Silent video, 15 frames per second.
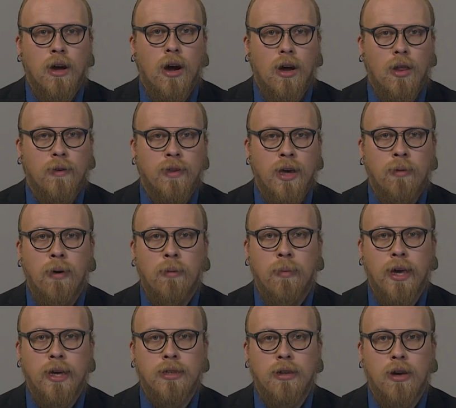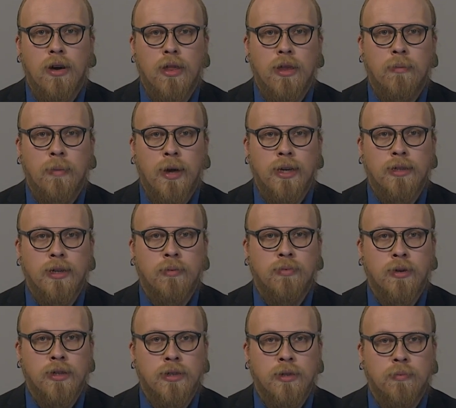All of them are based on the basic
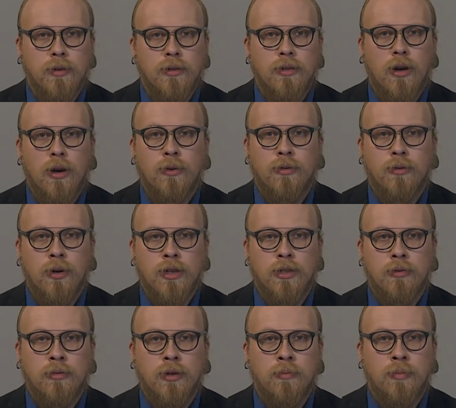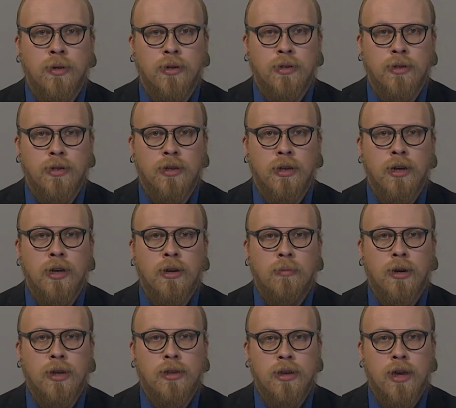principles of quantum computing,
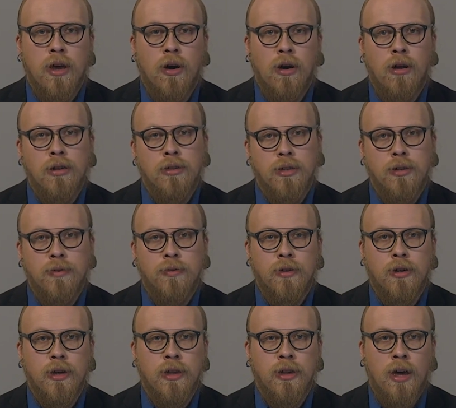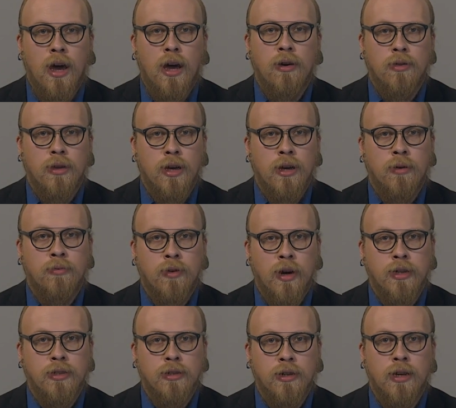but they all differ in how they are
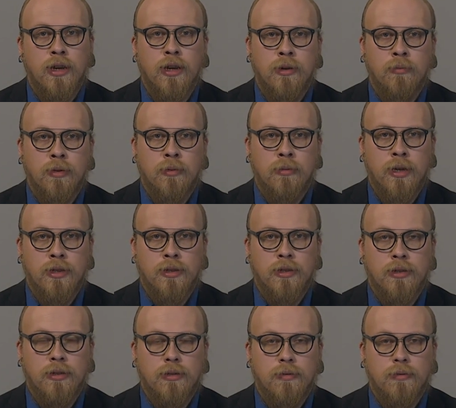practically implemented.